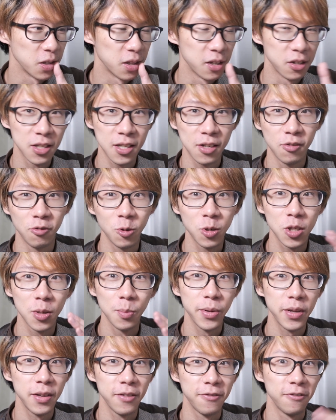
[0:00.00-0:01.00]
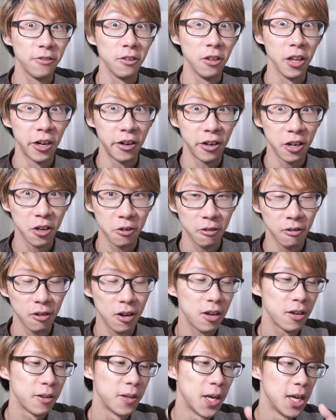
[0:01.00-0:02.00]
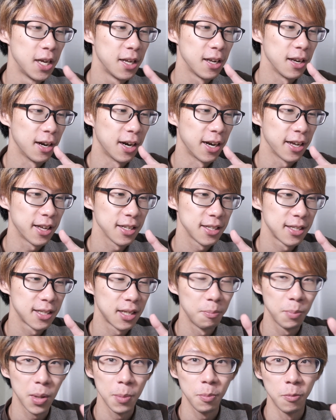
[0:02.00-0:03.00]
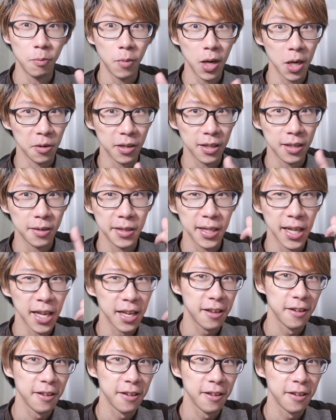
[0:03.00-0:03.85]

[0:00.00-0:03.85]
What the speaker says: there's going to be flaring going on, and I guess some people might like